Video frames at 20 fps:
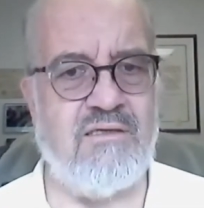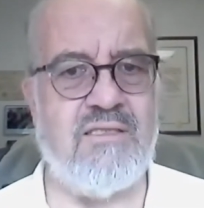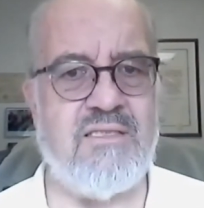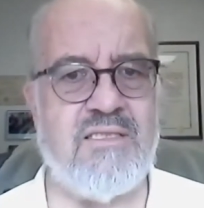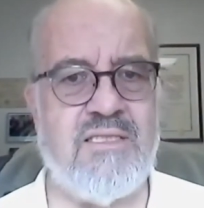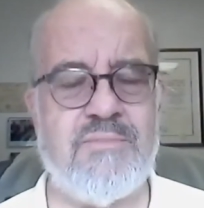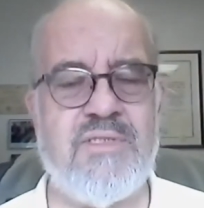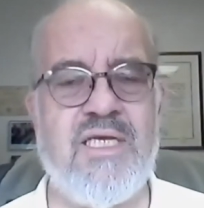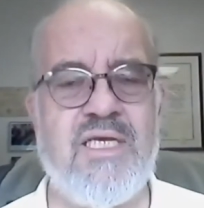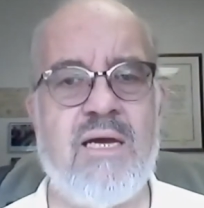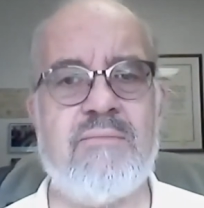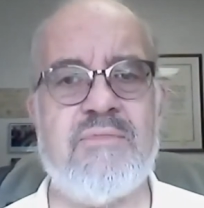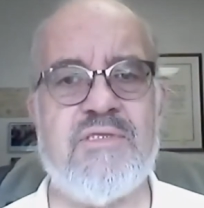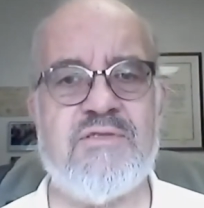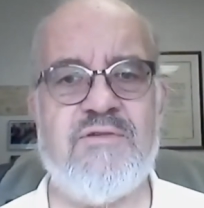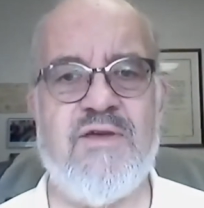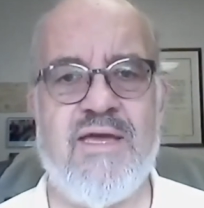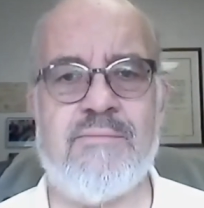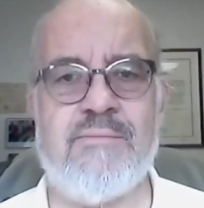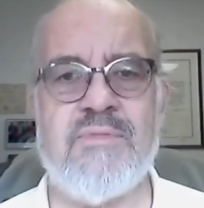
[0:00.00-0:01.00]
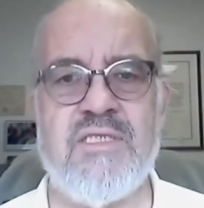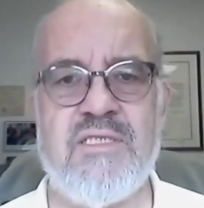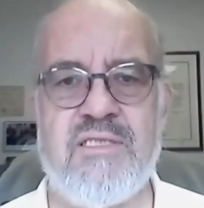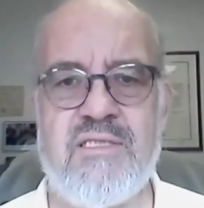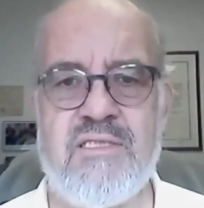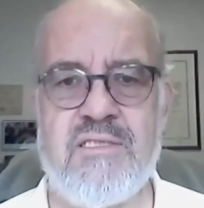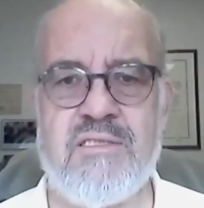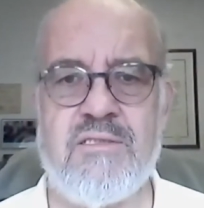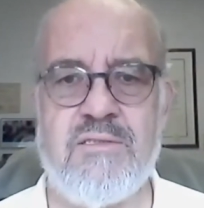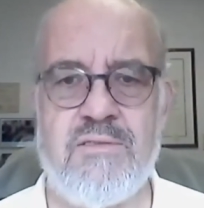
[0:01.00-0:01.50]
Sometimes
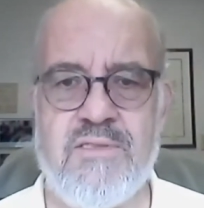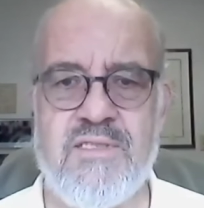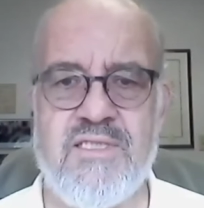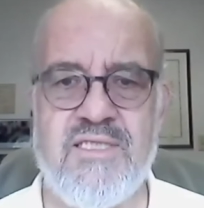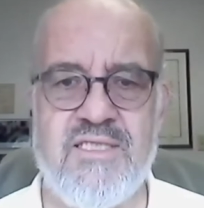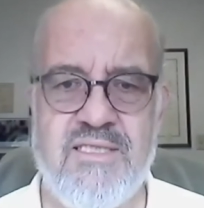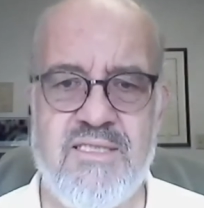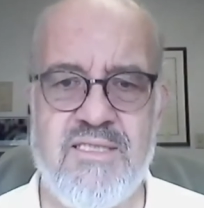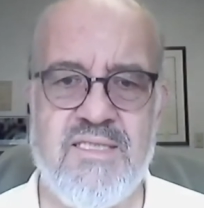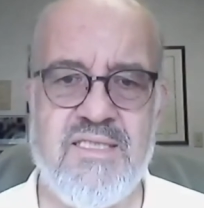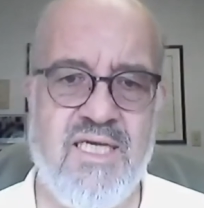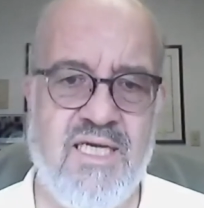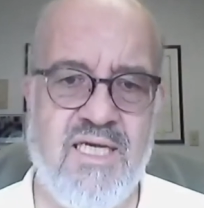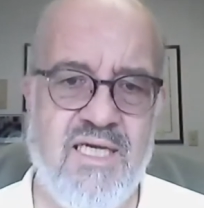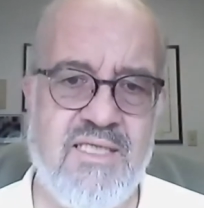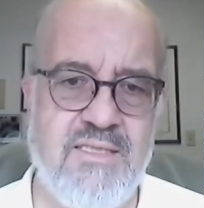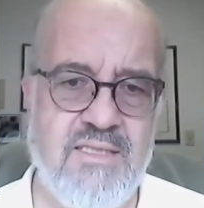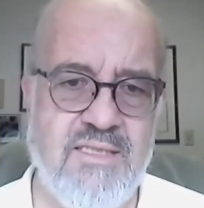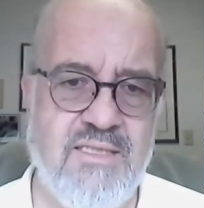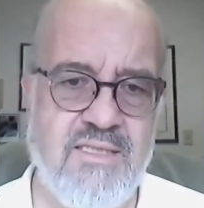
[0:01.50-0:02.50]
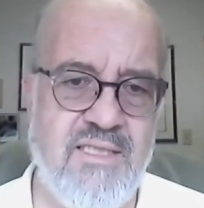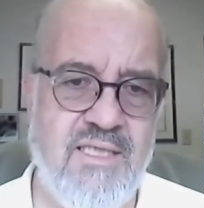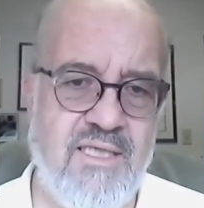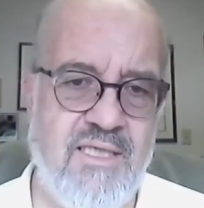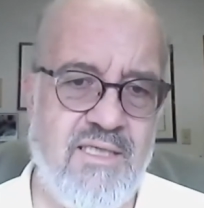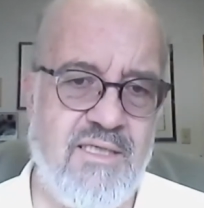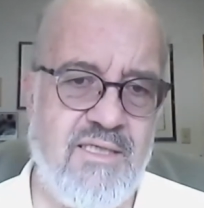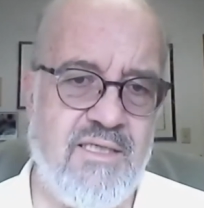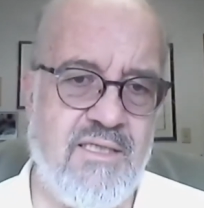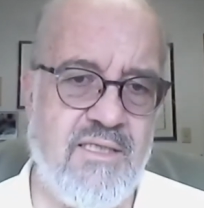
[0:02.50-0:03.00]
families do things to us
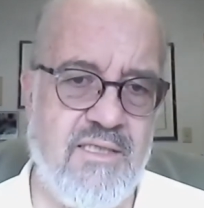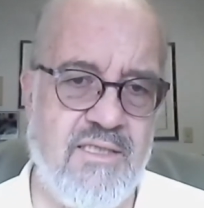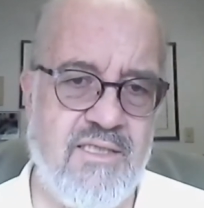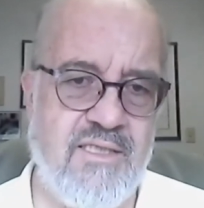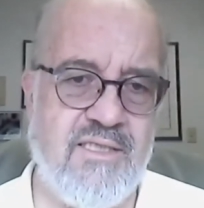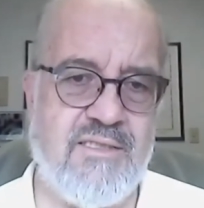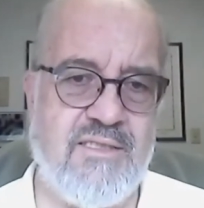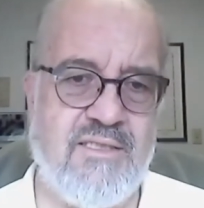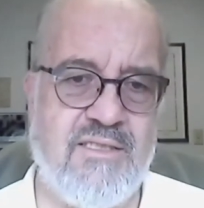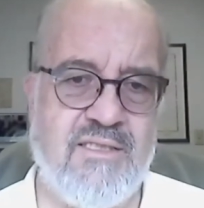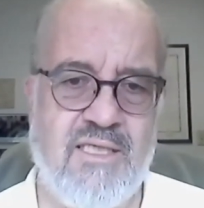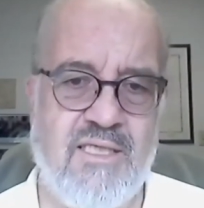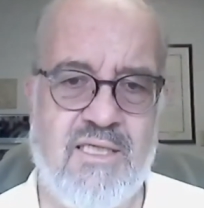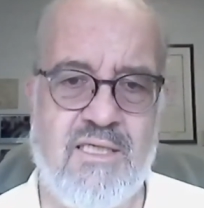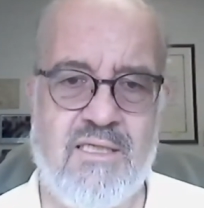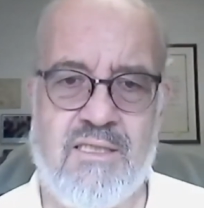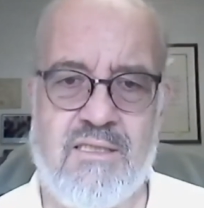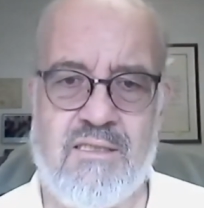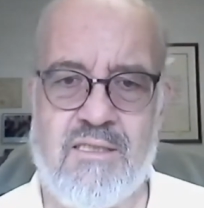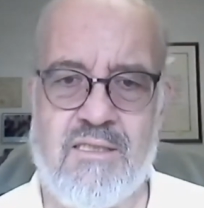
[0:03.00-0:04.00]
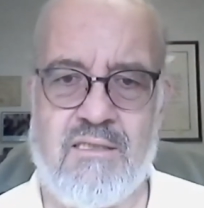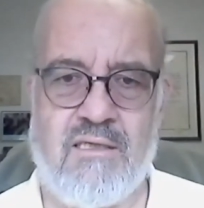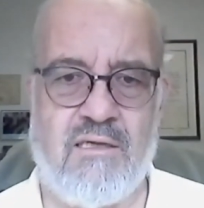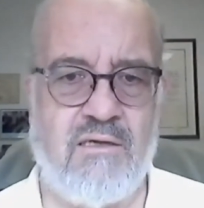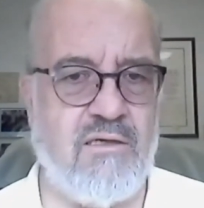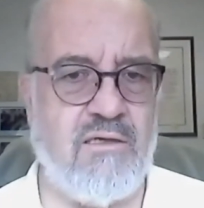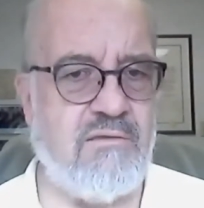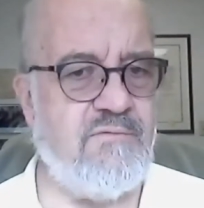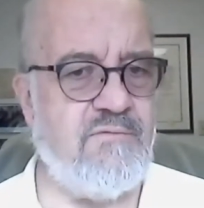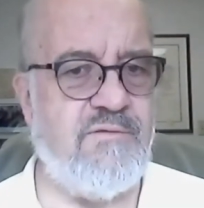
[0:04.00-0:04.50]
that
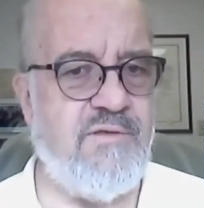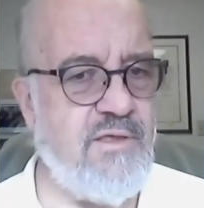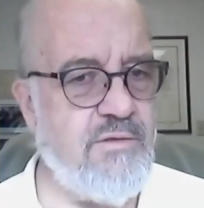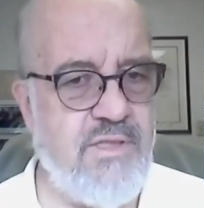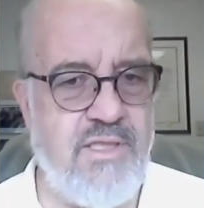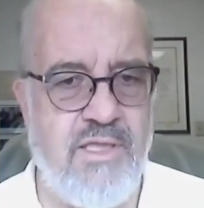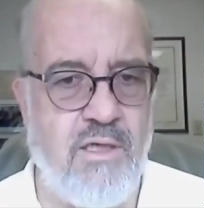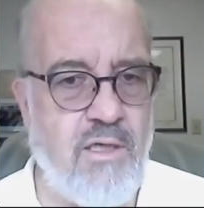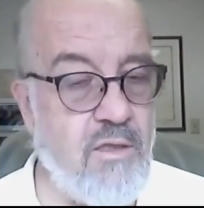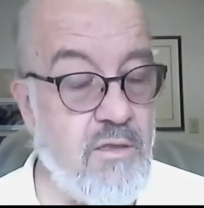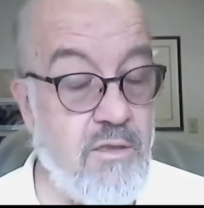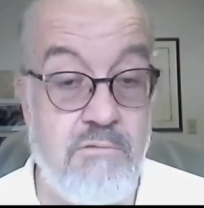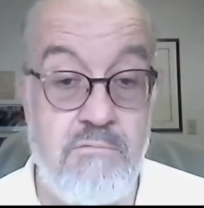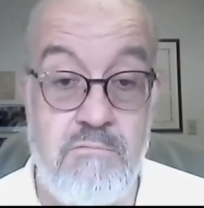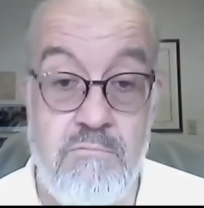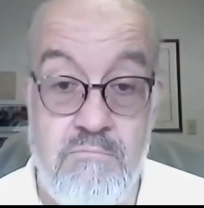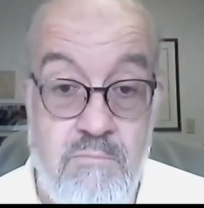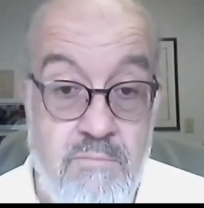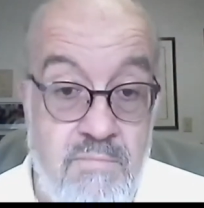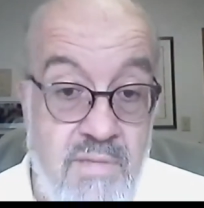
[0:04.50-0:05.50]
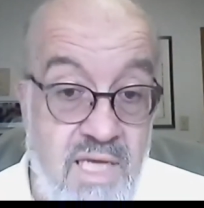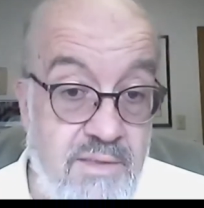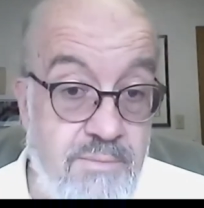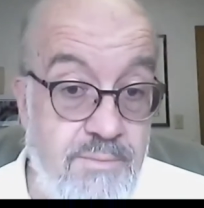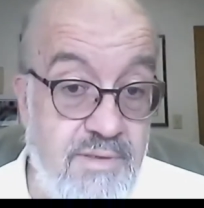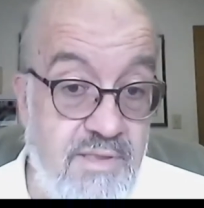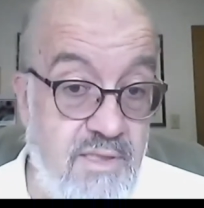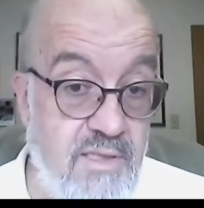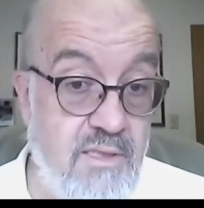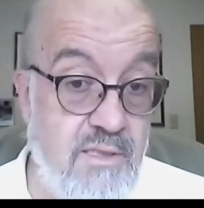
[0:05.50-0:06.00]
are very hard,
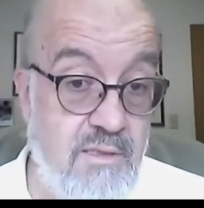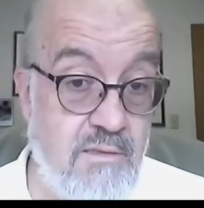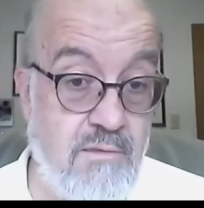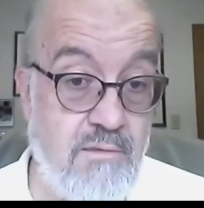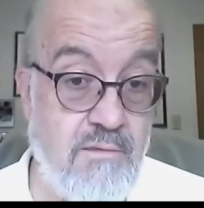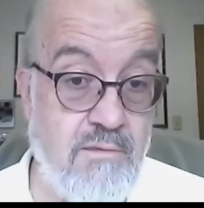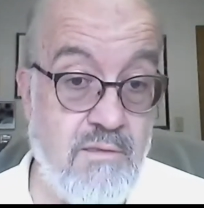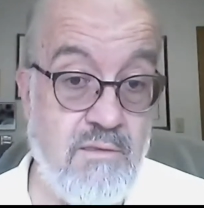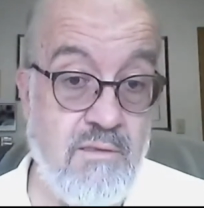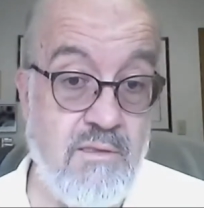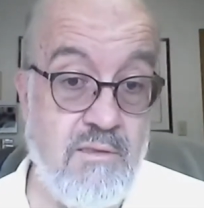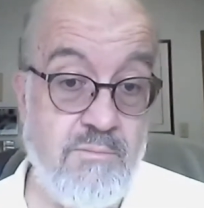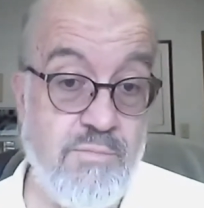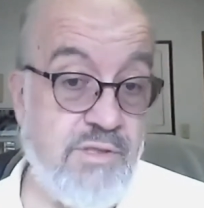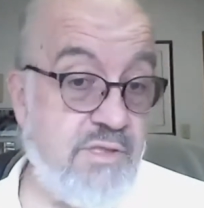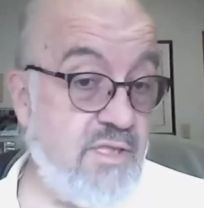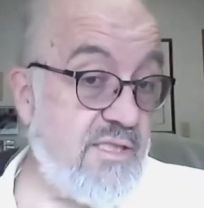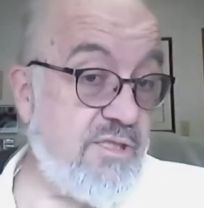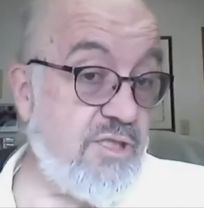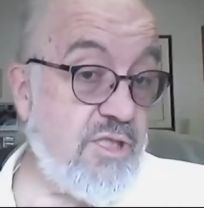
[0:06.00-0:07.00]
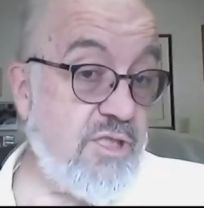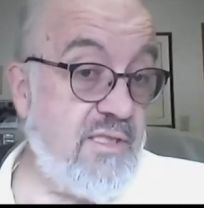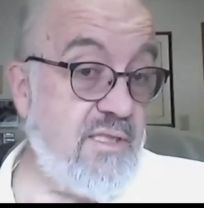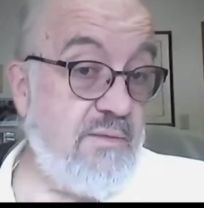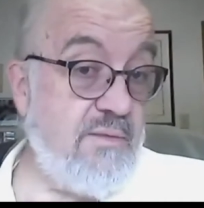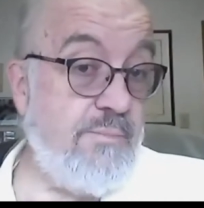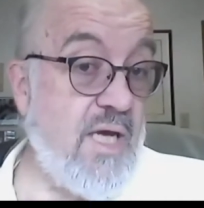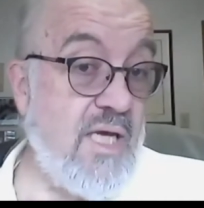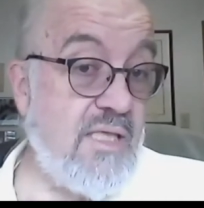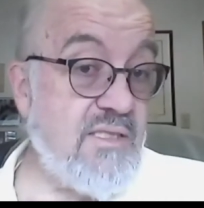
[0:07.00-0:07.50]
maybe potentially
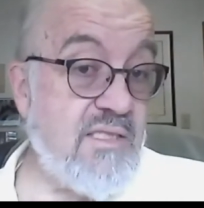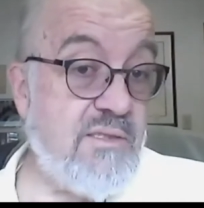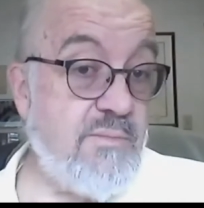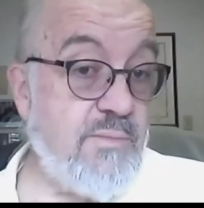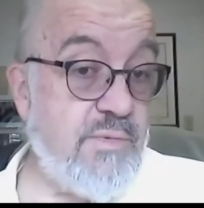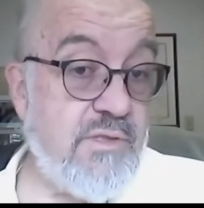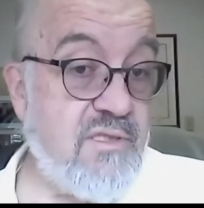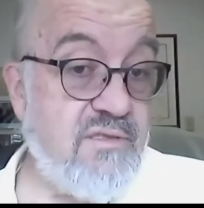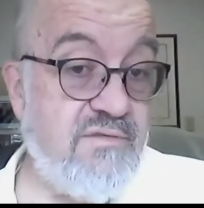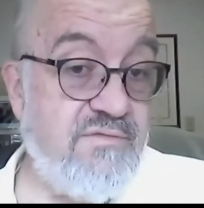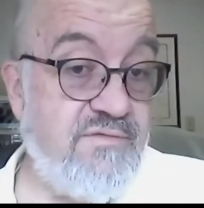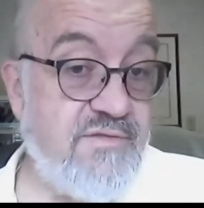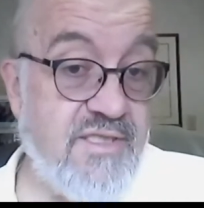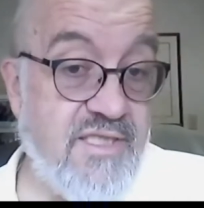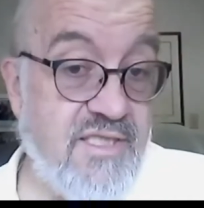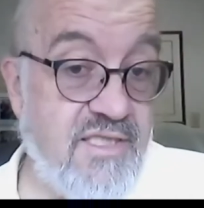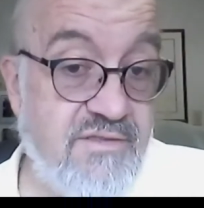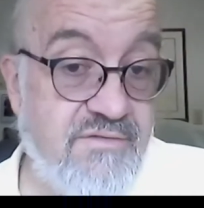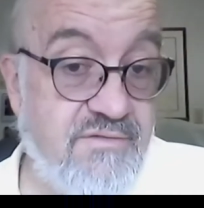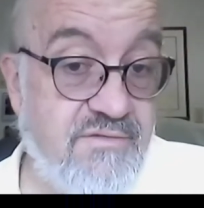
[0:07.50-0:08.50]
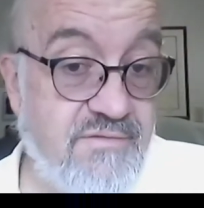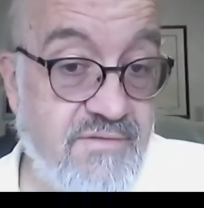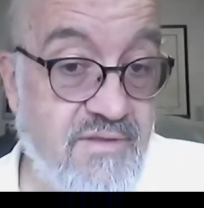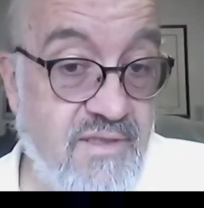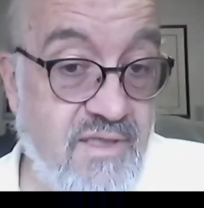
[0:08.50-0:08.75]
impossible to forgive.